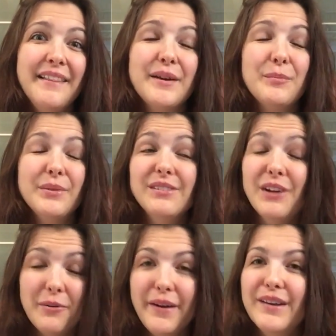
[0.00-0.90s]
like
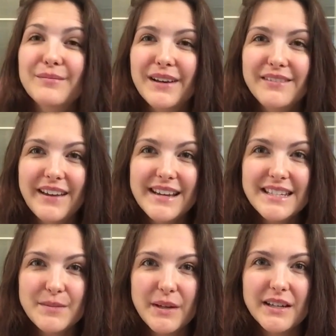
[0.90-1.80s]
blowing in my
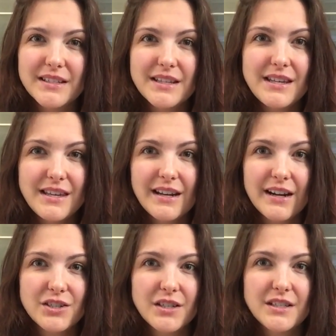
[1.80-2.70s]
face because the heat
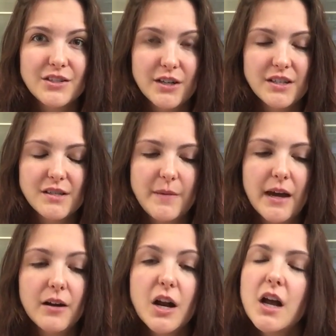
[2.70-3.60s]
actually stresses me
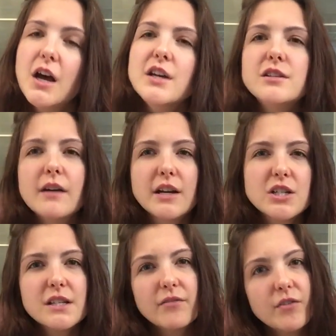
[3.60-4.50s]
out. So you kind of
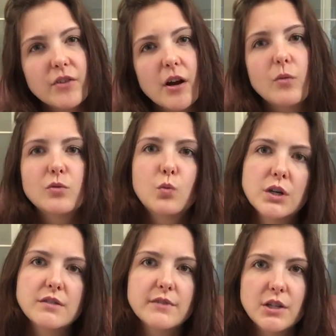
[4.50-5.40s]
just have to figure out what
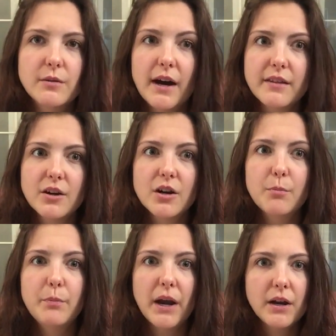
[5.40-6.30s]
works for you.
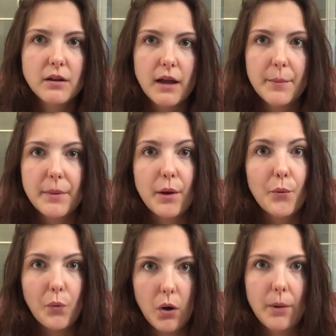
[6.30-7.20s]
Either bundle up, get
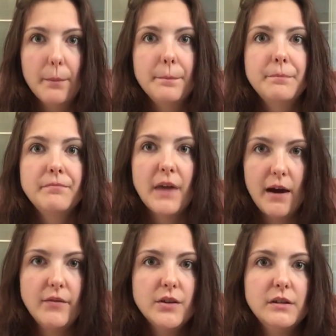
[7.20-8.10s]
warm,
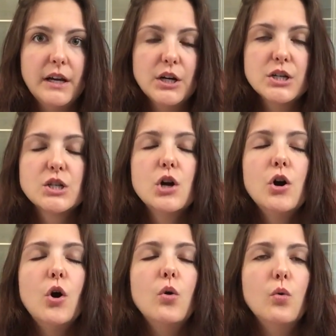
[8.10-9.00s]
have all the layers,
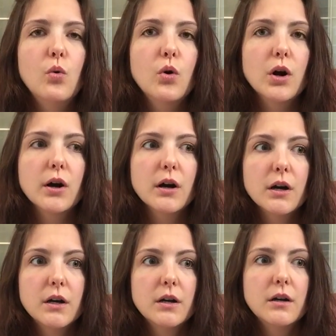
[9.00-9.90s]
or
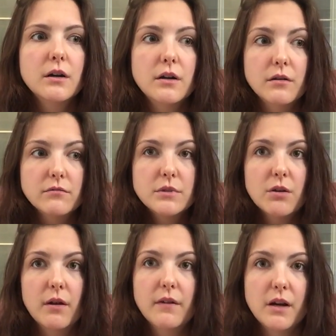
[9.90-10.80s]

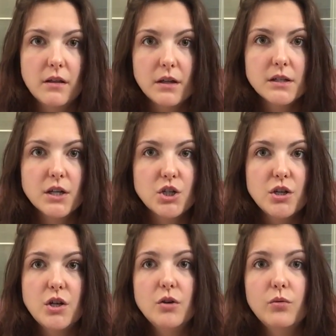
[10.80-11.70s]
don't have anything
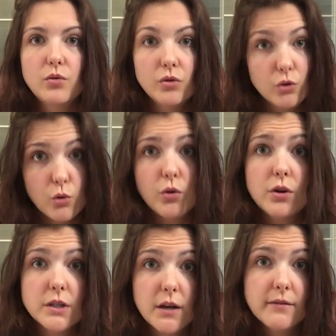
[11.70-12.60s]
touching you, cool
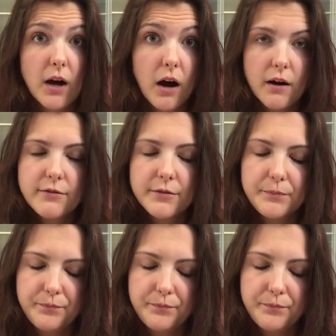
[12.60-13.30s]
yourself off.